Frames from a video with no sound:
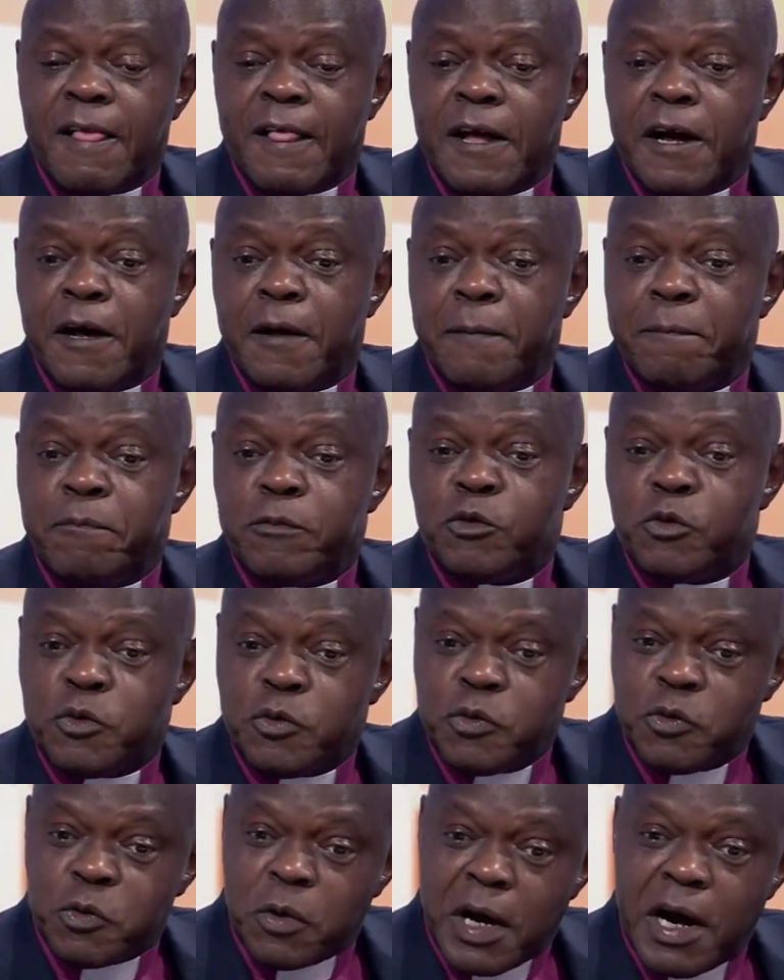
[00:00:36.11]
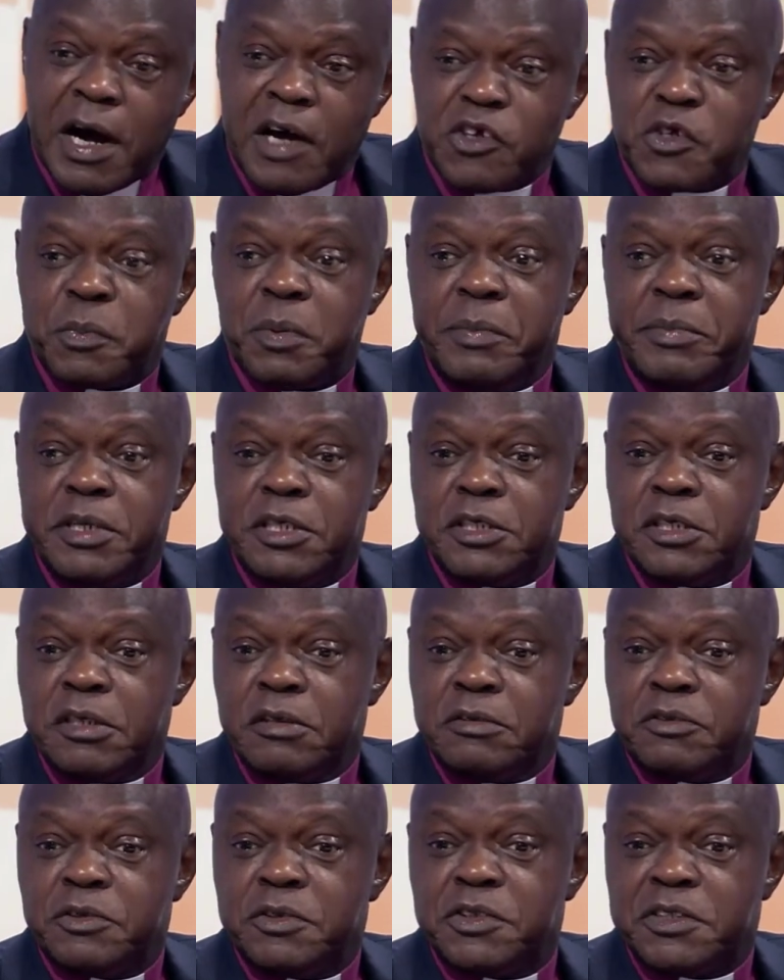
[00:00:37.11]
um, to ask
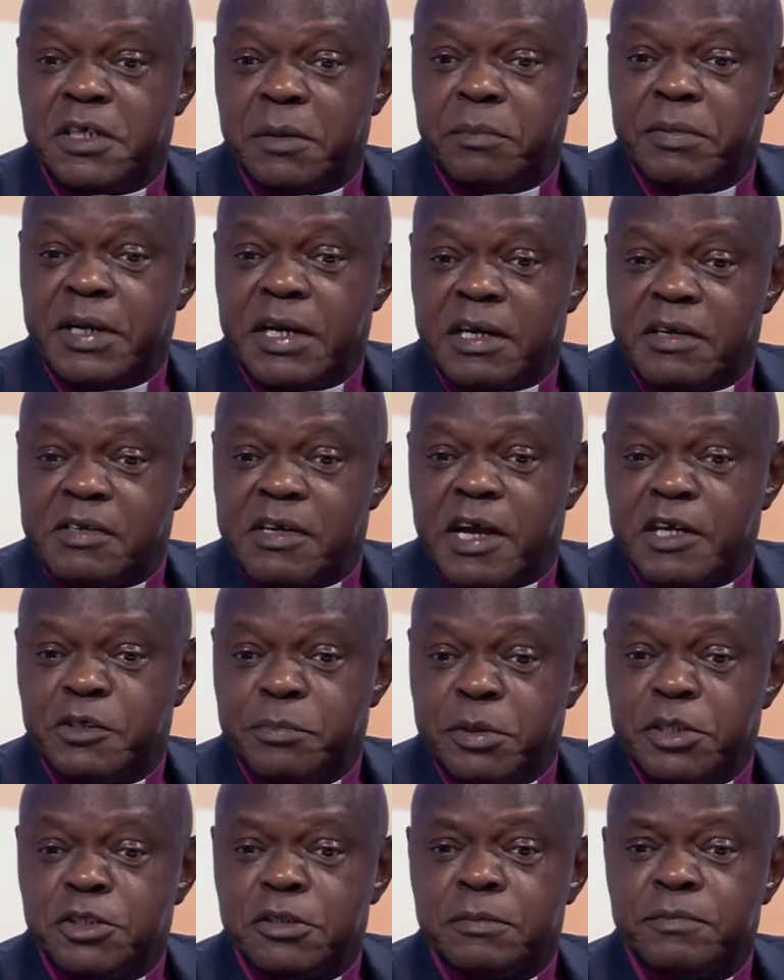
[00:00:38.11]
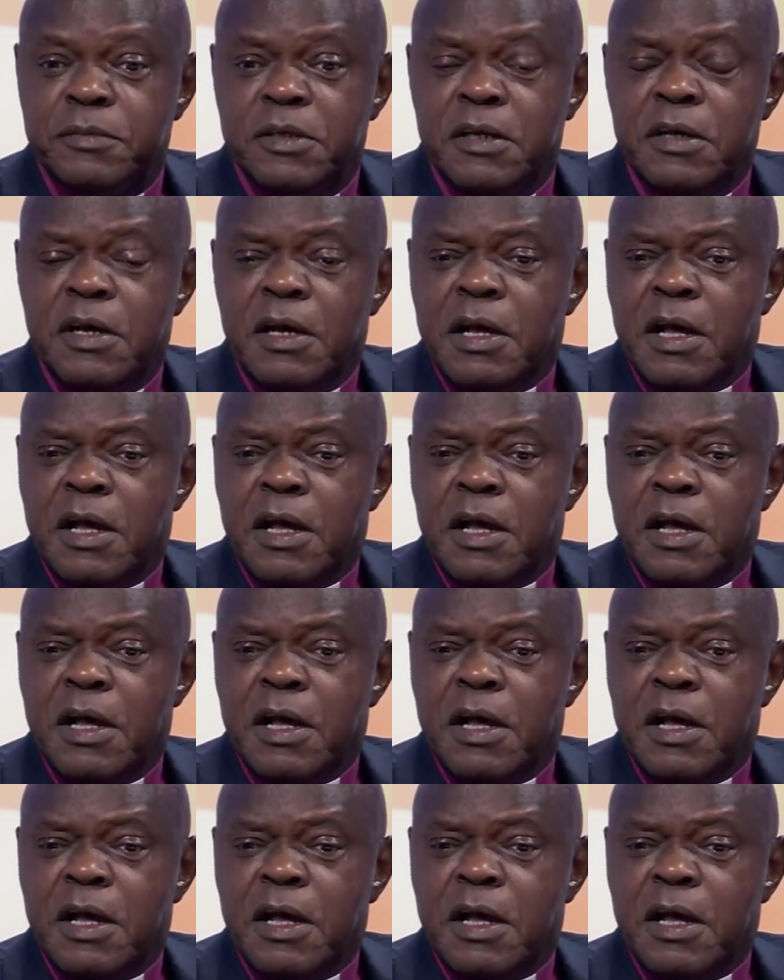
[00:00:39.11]
permission to step down as Archbishop,